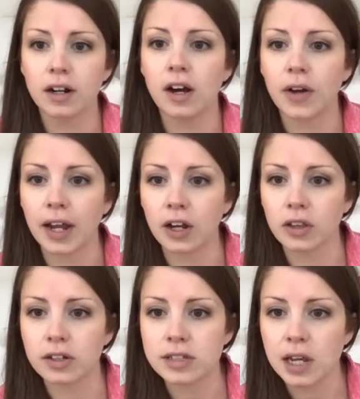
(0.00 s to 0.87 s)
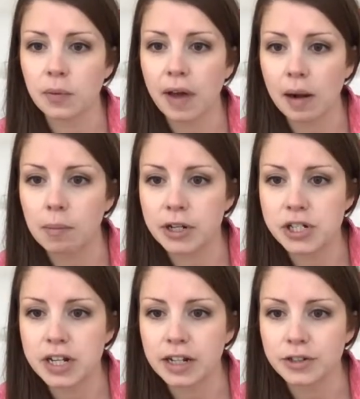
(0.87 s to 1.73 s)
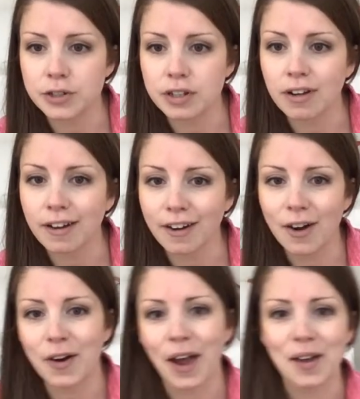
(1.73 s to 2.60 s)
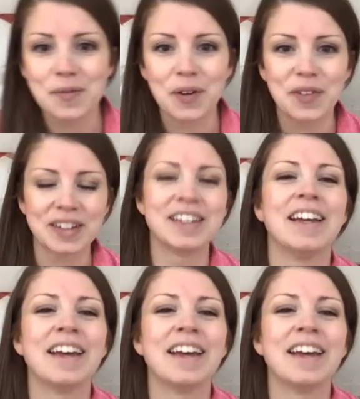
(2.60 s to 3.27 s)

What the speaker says: Okay, good. Looks like we got a bunch of dancers in here. Okay, perfect.